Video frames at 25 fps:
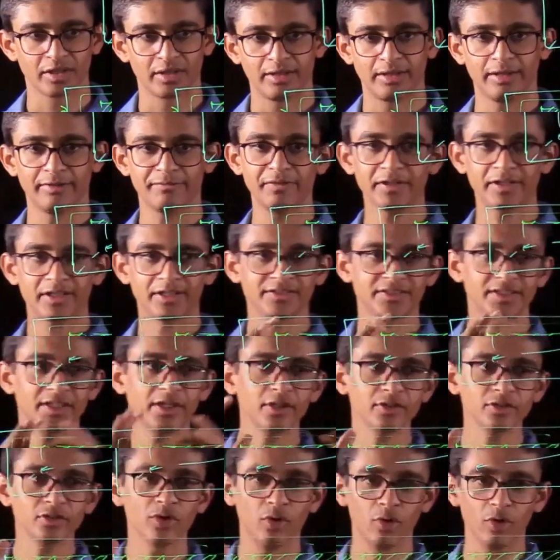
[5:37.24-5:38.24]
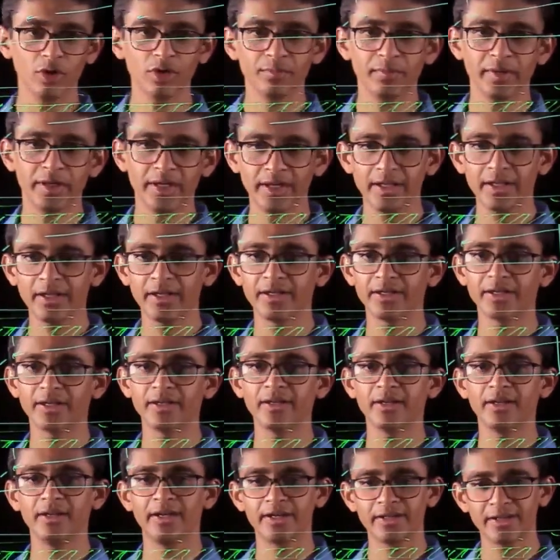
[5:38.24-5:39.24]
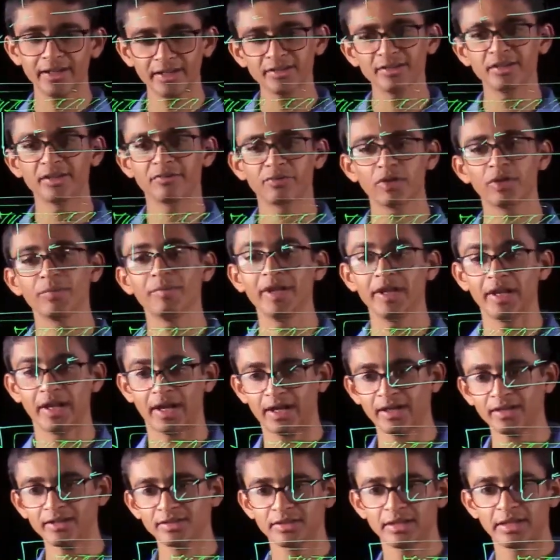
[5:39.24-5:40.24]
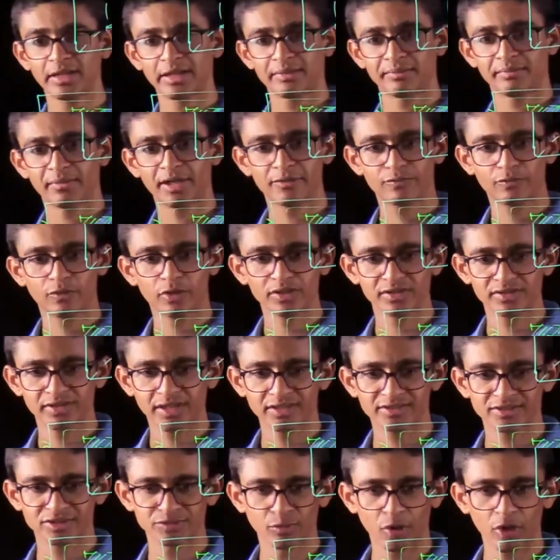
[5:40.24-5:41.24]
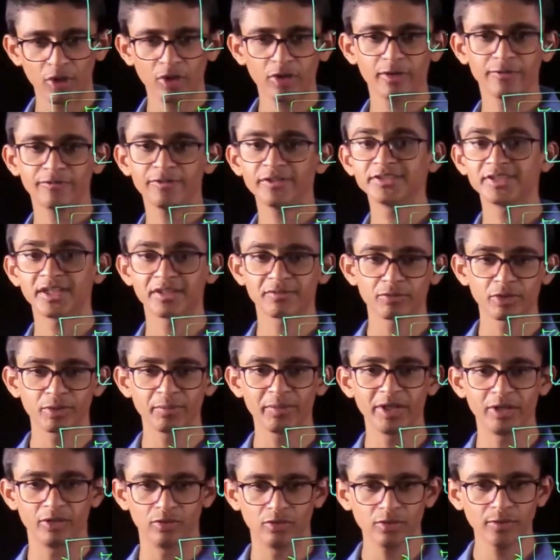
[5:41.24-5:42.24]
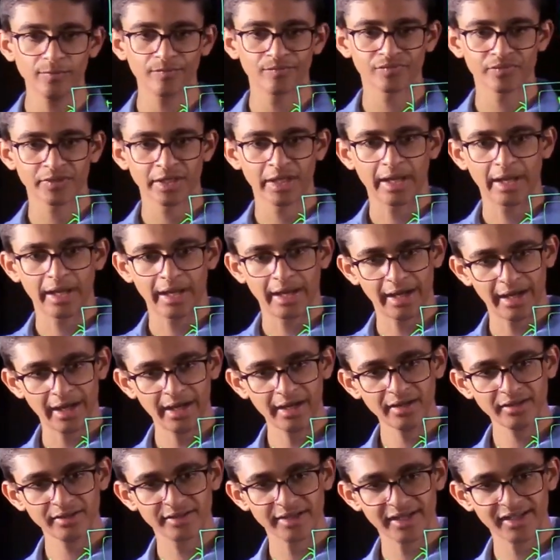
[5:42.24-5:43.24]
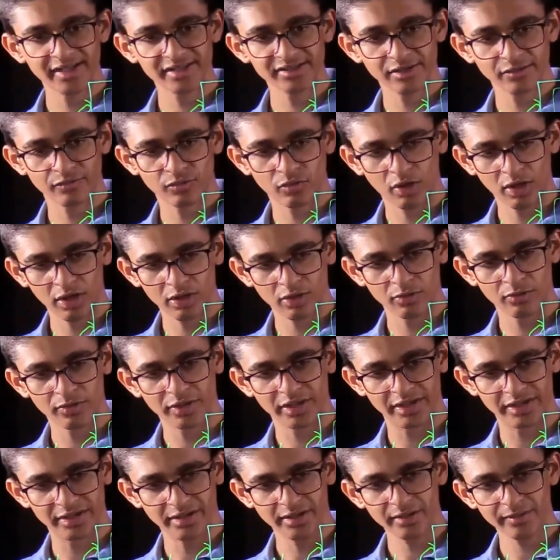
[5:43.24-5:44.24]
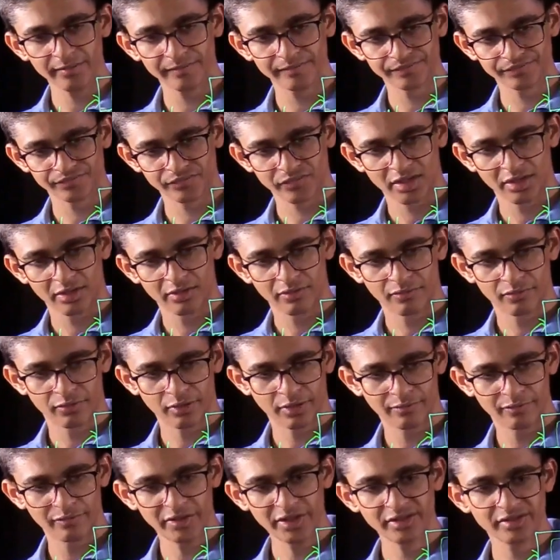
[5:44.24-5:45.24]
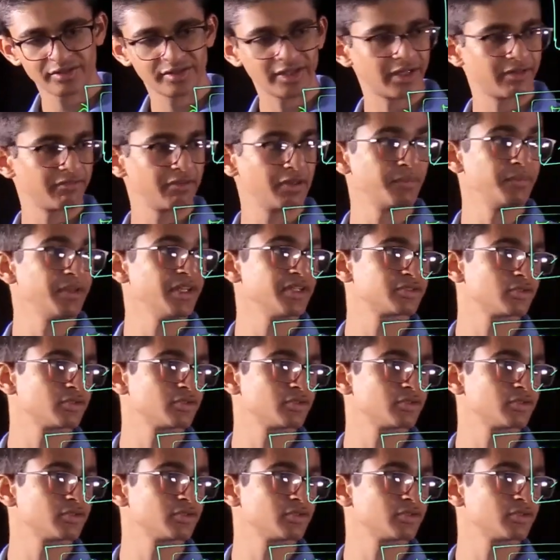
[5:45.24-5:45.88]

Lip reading: If we consider the whole building internal heat gains, it will be large, but for that small office it would be low. And there is a wall over here from which there will be a